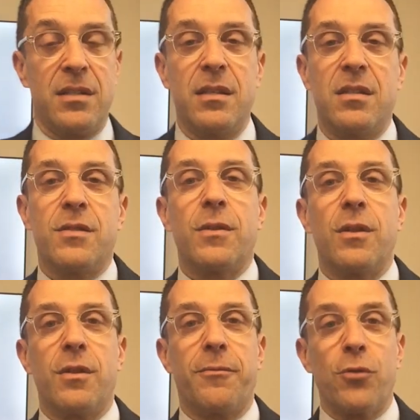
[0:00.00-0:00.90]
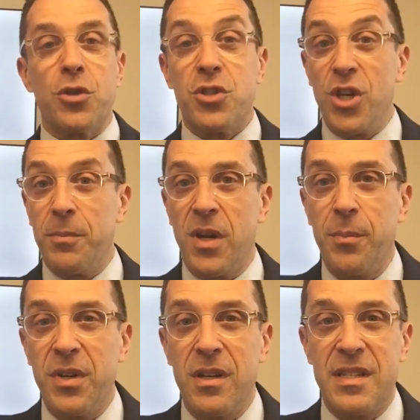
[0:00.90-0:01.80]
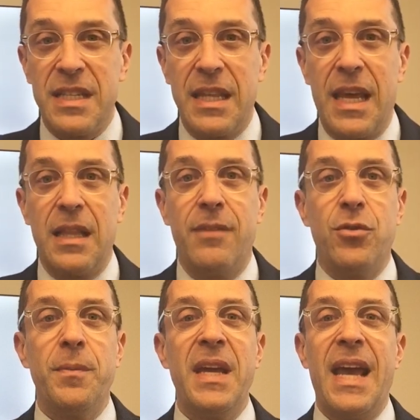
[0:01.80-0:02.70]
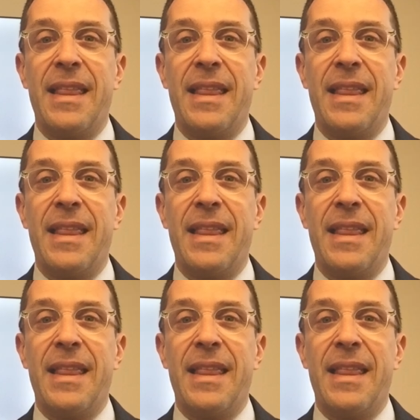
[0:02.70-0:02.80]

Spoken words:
This is the first chip company to see that level,